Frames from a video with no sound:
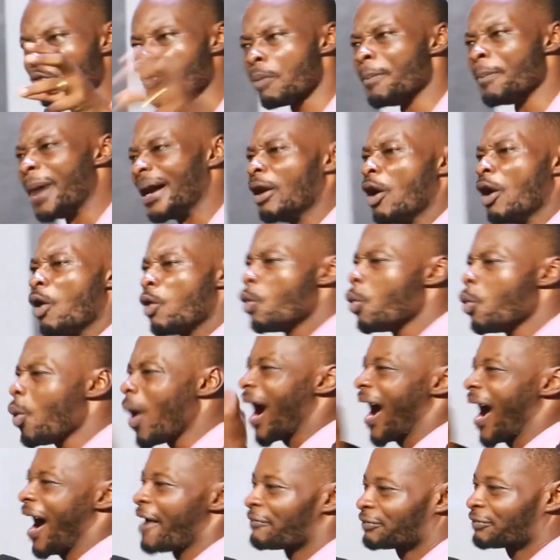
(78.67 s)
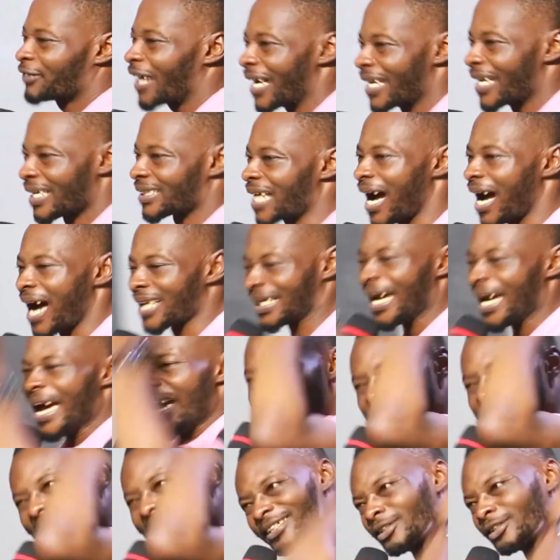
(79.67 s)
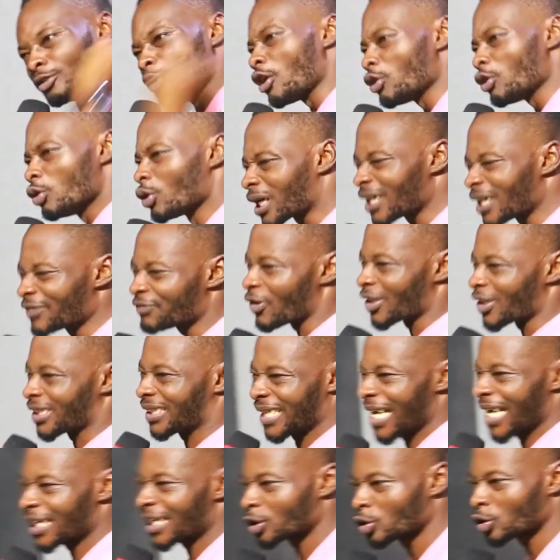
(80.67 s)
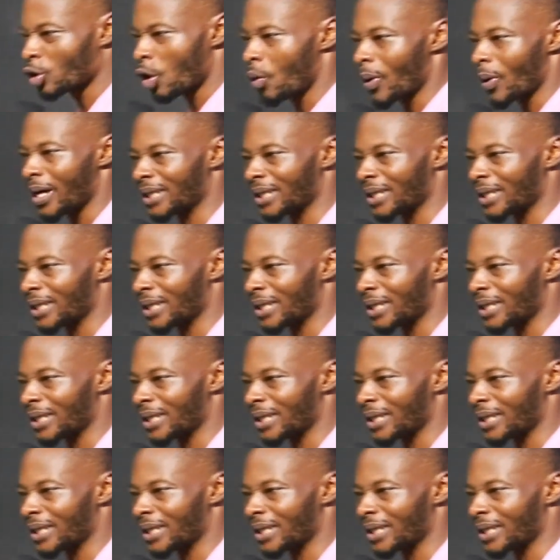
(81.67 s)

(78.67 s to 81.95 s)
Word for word: for women who are after his heart. He is not looking for church